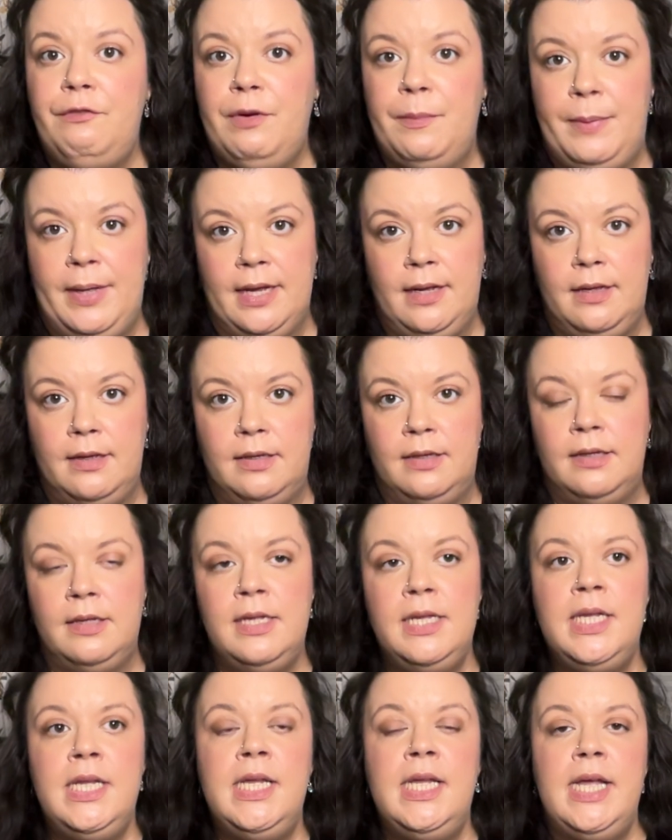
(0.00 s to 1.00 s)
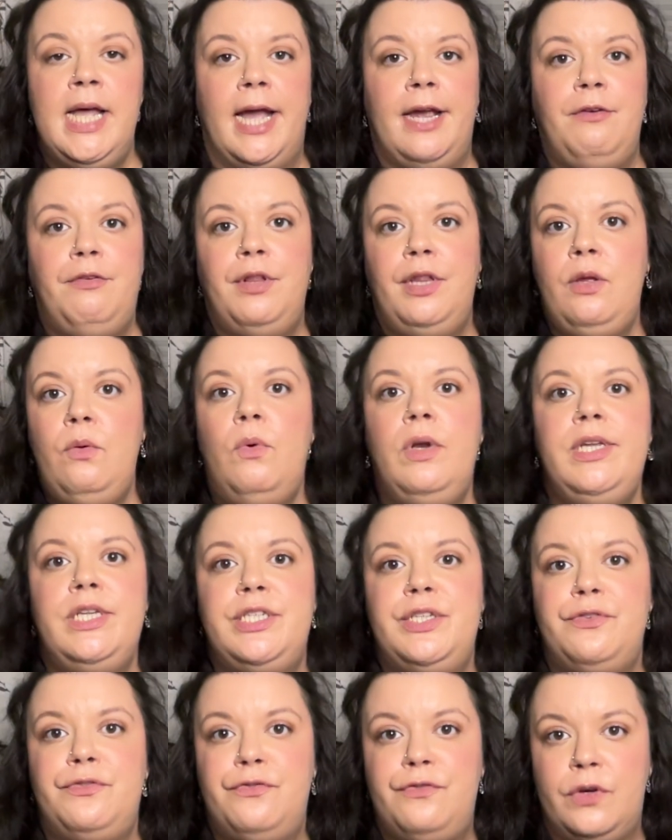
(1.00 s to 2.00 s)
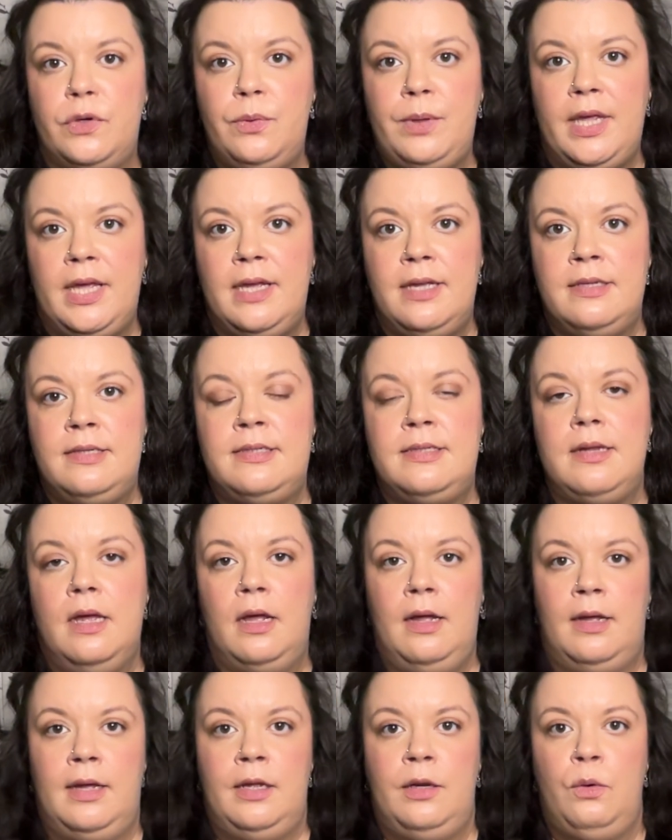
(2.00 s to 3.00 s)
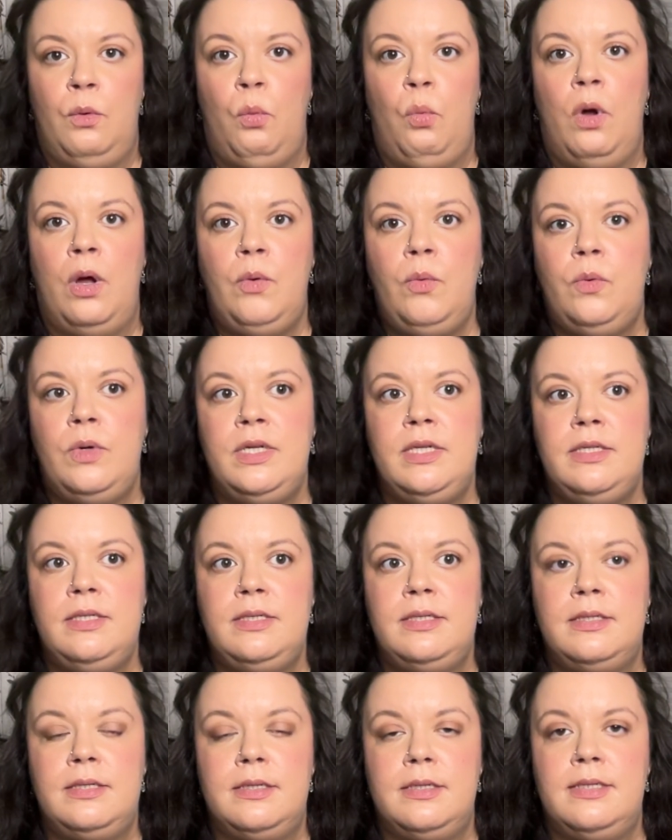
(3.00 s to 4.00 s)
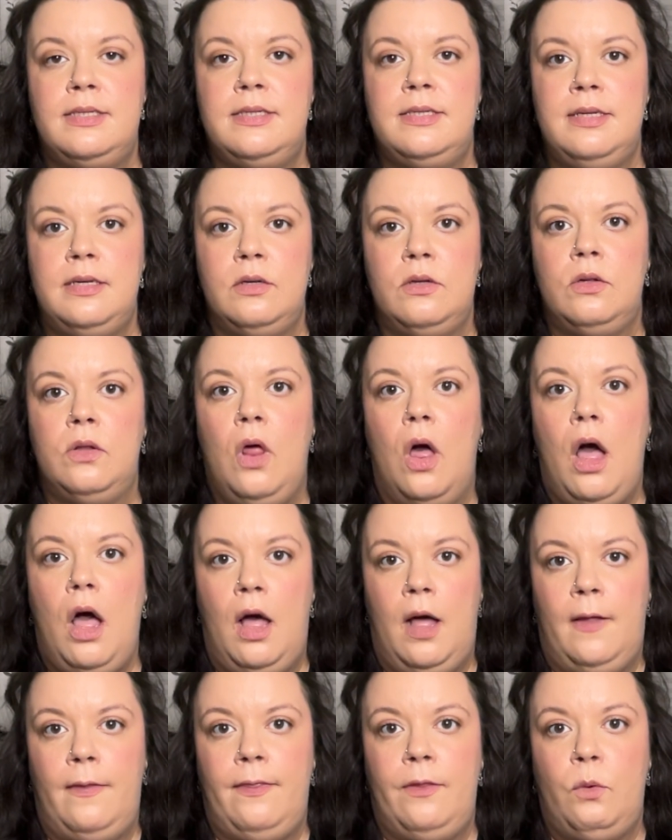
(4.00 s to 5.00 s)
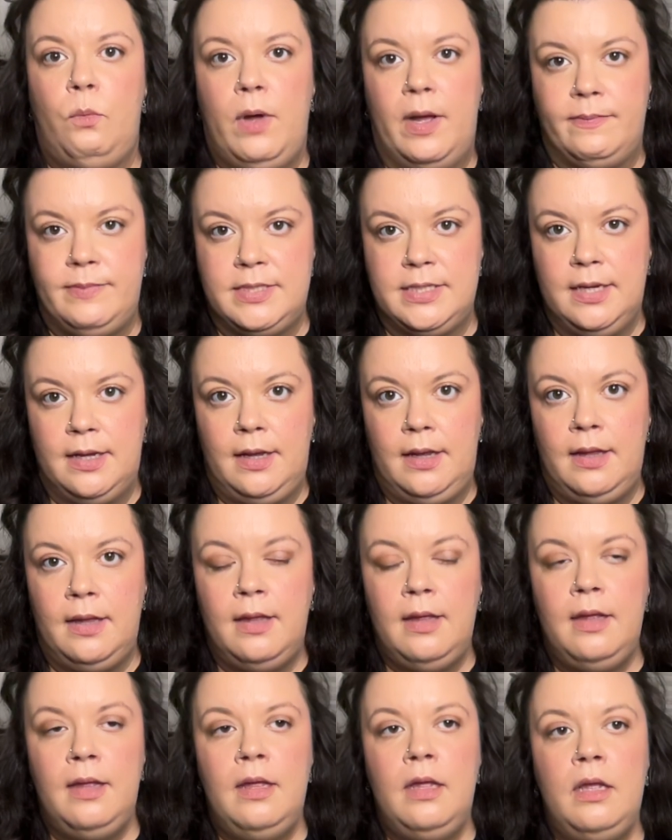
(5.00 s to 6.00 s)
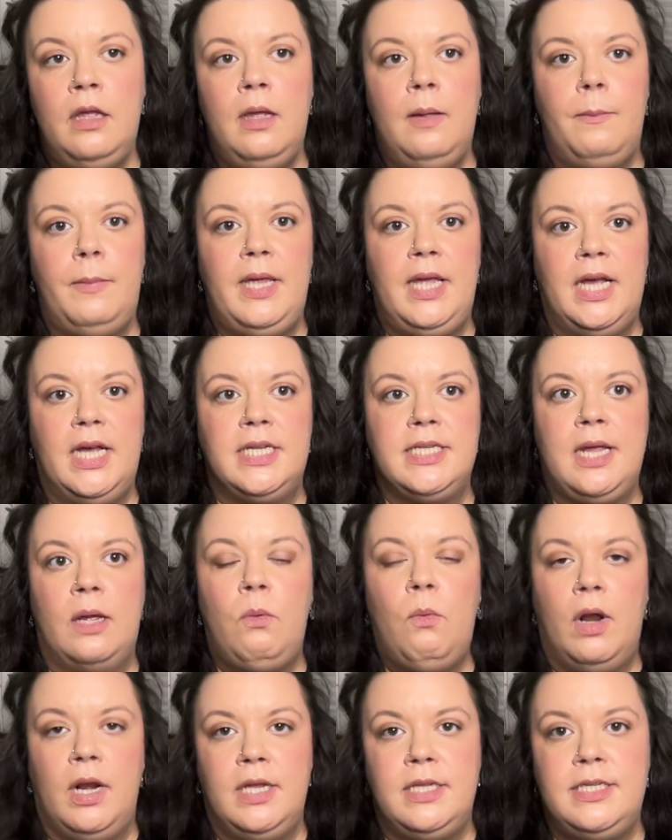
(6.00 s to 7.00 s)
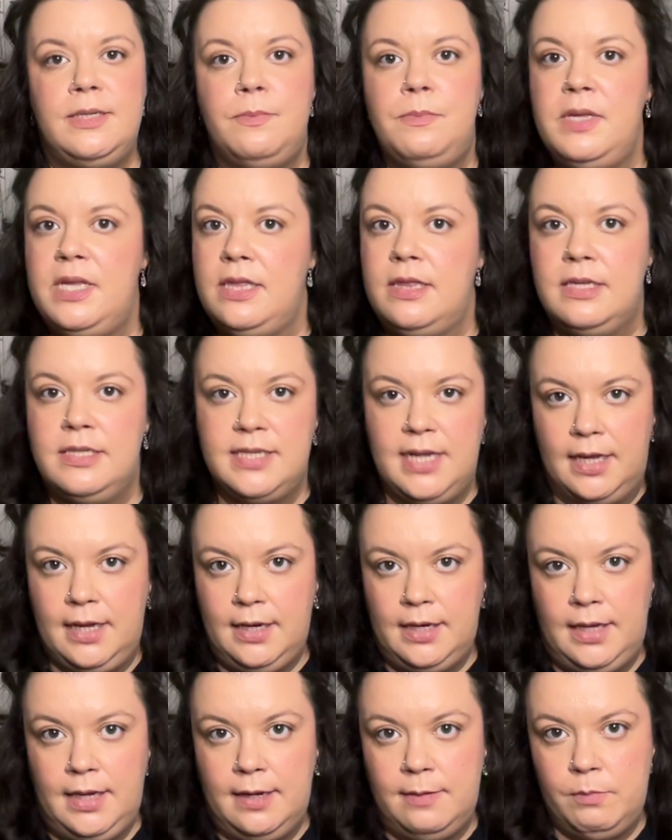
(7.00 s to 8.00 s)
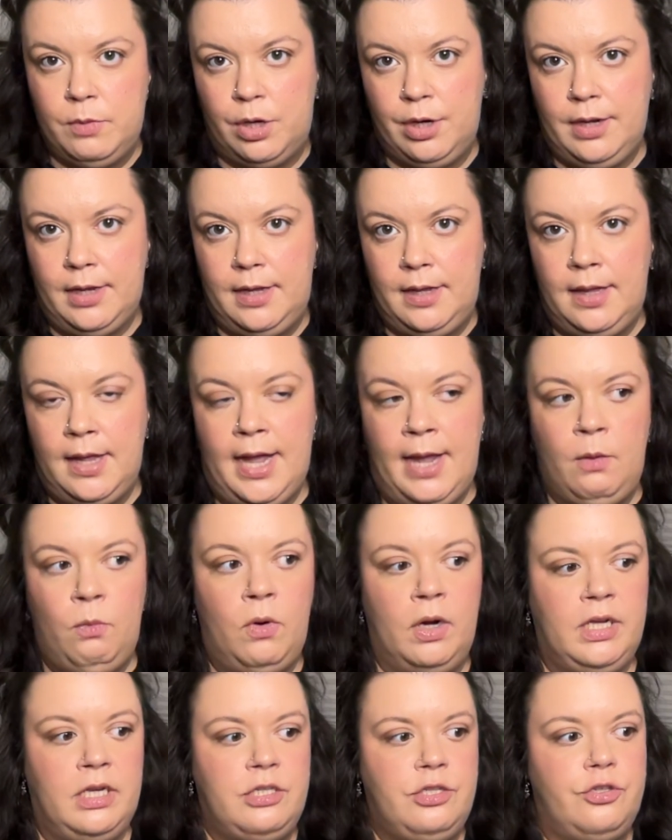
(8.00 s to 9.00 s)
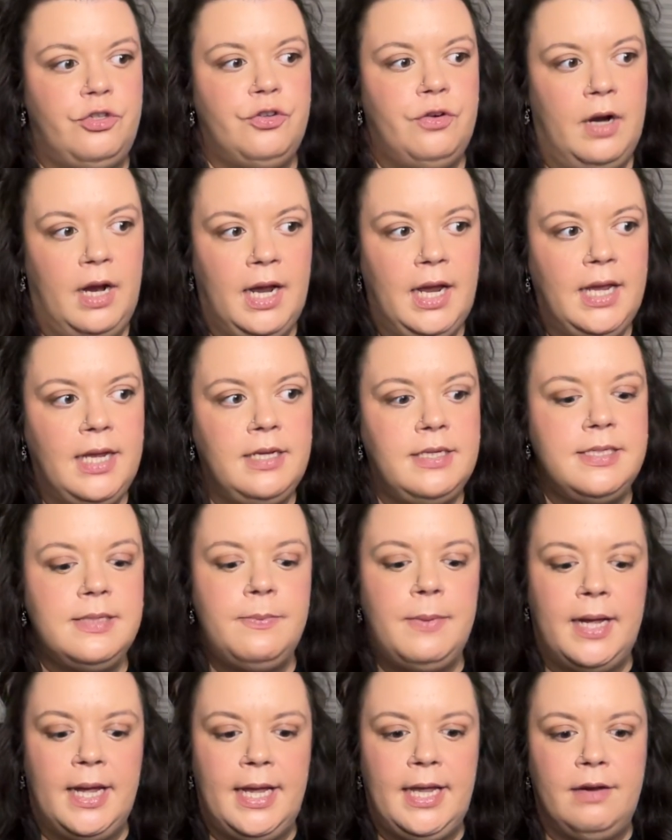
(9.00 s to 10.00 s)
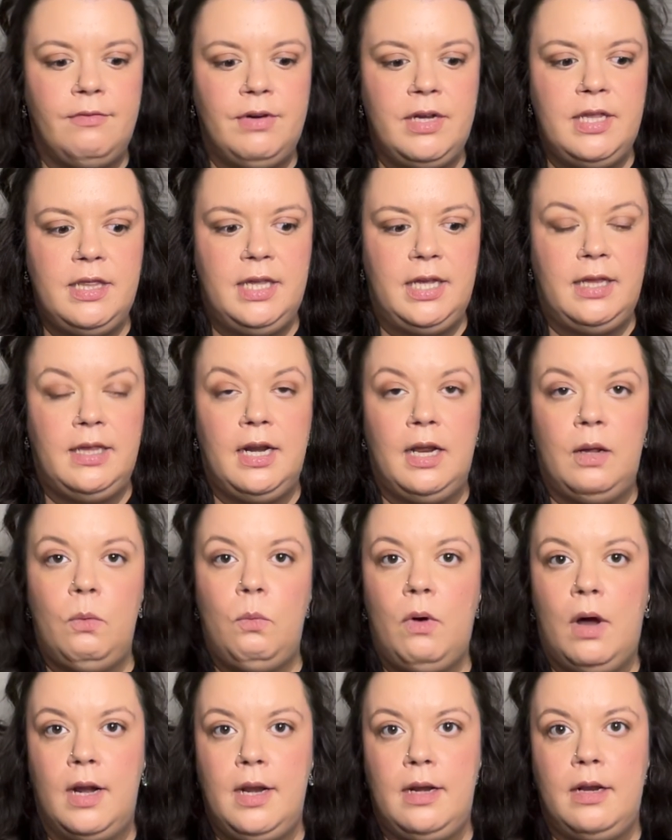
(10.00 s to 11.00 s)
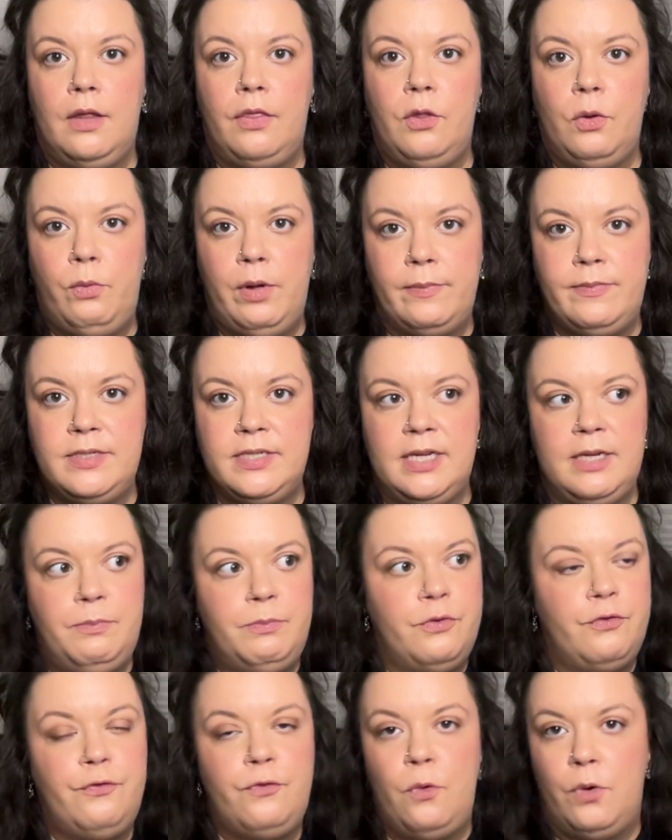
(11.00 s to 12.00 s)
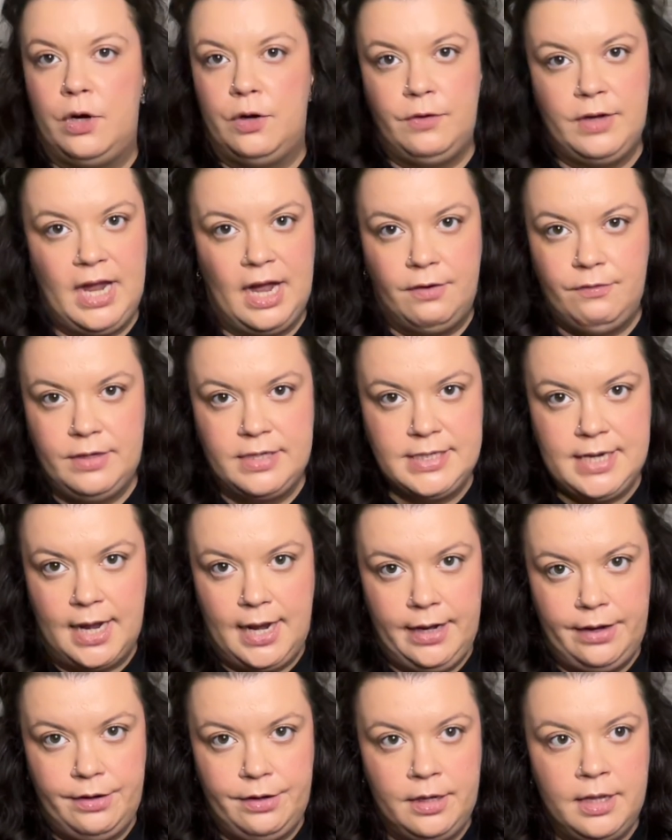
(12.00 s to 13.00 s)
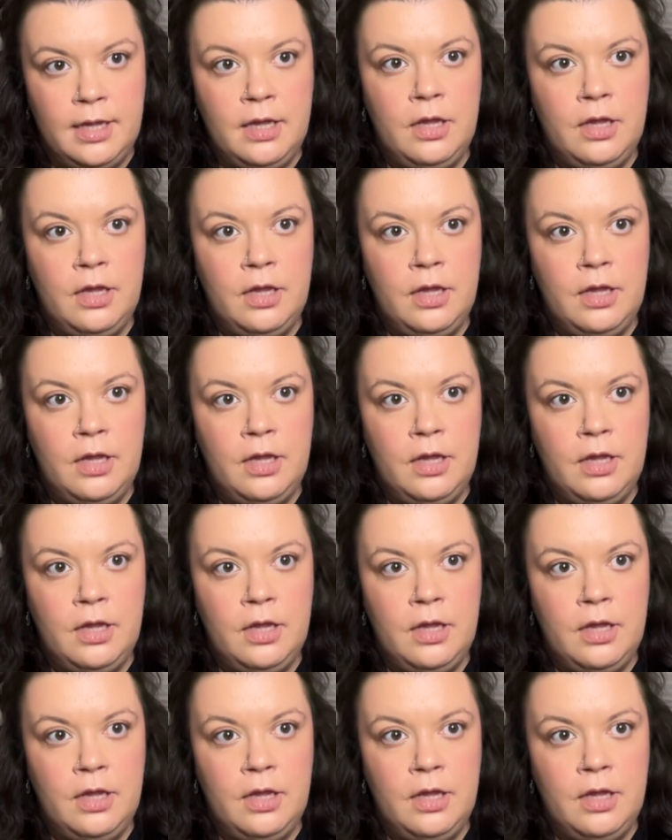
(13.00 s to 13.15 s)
Rebecca, I really wanted to focus on what was still on the website because I wanted to beat the secondhand market. I wanted to try to buy everything that I wanted on the website before it got retired